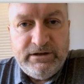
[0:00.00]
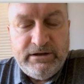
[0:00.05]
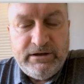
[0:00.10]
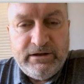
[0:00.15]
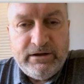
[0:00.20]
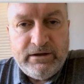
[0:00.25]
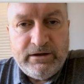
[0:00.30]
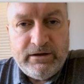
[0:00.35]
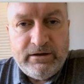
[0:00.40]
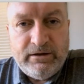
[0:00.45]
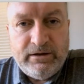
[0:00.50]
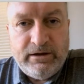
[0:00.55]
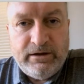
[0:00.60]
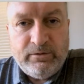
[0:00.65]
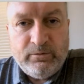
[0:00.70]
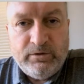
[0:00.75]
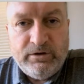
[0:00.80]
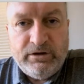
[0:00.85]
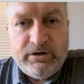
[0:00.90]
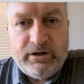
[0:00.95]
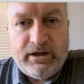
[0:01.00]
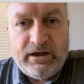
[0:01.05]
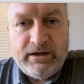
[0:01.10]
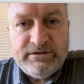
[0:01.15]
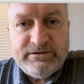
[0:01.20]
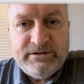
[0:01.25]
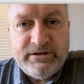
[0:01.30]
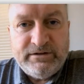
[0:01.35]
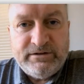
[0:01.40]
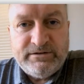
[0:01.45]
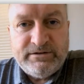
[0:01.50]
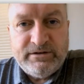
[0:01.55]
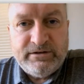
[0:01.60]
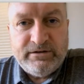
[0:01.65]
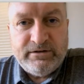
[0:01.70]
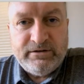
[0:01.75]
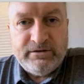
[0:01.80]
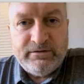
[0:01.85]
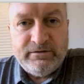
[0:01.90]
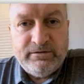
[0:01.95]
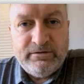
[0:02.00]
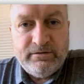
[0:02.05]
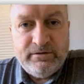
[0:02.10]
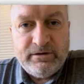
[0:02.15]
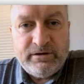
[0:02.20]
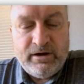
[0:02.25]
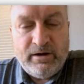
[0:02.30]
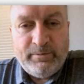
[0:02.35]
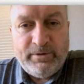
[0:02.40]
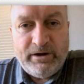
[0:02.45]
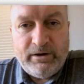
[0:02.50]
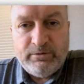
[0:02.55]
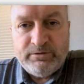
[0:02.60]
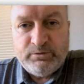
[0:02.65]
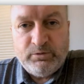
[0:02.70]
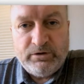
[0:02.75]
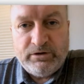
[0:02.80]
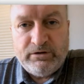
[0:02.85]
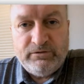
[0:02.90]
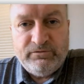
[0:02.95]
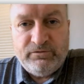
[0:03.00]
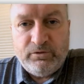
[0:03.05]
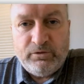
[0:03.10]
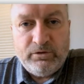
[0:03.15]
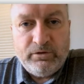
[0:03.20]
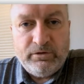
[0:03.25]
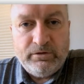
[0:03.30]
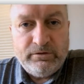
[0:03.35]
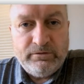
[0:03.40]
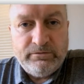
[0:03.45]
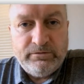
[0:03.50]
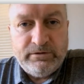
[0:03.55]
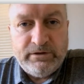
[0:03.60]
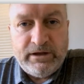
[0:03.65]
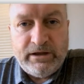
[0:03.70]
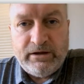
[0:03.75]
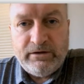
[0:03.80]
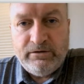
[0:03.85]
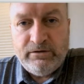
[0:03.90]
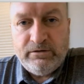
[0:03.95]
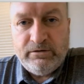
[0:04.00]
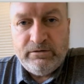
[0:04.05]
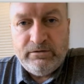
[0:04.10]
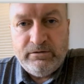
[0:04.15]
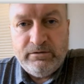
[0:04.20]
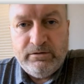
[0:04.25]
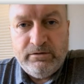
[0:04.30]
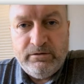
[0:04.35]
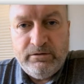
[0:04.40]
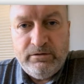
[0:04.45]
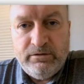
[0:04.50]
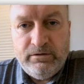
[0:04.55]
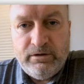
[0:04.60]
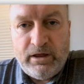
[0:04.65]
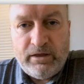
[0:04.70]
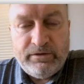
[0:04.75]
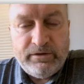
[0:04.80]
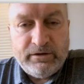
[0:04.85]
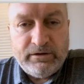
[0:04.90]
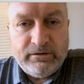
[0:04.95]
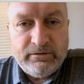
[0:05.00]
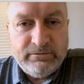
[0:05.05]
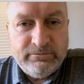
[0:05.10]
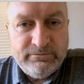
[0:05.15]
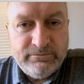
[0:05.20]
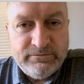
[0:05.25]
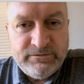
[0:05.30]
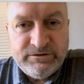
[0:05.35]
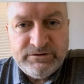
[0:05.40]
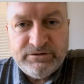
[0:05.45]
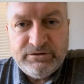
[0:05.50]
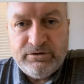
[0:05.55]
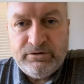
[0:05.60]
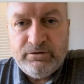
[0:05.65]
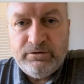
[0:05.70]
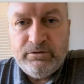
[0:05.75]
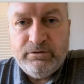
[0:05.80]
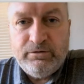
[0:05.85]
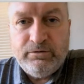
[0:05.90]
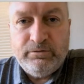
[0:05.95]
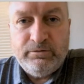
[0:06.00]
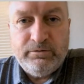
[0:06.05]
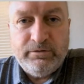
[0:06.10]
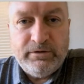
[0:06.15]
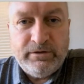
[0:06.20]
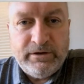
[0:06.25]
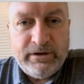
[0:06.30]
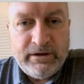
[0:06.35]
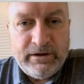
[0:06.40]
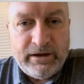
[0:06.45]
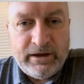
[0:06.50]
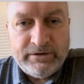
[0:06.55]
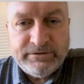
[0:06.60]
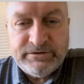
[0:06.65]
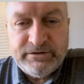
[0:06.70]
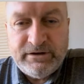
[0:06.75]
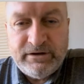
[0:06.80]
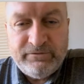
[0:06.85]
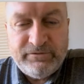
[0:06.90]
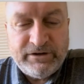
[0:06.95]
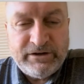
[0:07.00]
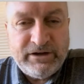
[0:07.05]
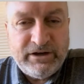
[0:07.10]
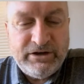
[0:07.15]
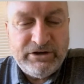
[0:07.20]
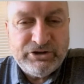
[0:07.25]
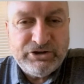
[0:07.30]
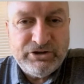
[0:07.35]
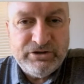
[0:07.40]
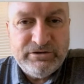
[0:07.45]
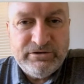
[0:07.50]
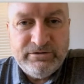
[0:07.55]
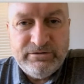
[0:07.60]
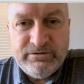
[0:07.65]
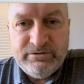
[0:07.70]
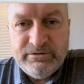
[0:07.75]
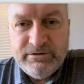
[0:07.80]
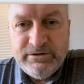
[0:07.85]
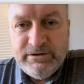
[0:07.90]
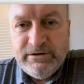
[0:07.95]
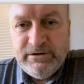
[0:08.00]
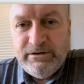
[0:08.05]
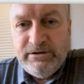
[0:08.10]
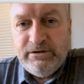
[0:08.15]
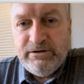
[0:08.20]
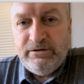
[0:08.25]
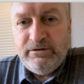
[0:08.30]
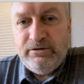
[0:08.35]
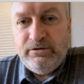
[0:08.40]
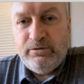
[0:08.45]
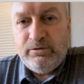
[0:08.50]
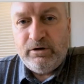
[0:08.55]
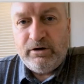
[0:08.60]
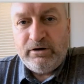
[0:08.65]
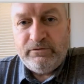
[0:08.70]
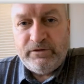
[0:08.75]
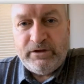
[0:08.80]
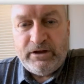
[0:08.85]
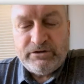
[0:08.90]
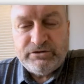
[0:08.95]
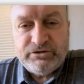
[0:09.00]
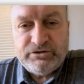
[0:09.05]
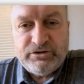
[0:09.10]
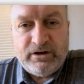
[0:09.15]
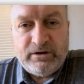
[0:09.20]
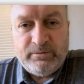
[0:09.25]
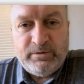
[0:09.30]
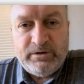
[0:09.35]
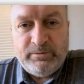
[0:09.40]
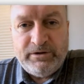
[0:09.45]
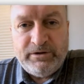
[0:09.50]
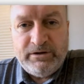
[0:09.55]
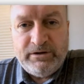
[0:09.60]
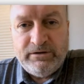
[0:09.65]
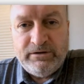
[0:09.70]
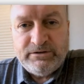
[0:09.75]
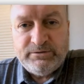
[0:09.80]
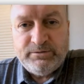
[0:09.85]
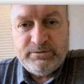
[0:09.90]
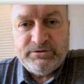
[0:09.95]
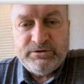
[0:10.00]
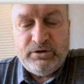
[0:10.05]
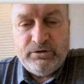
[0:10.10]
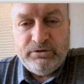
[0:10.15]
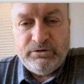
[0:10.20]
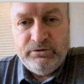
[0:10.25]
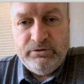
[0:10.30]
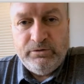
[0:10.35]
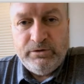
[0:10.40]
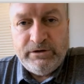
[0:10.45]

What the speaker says: and realized that the company I was working for had nothing, zero hazard identification, no arc flash or shock PP, and this was all new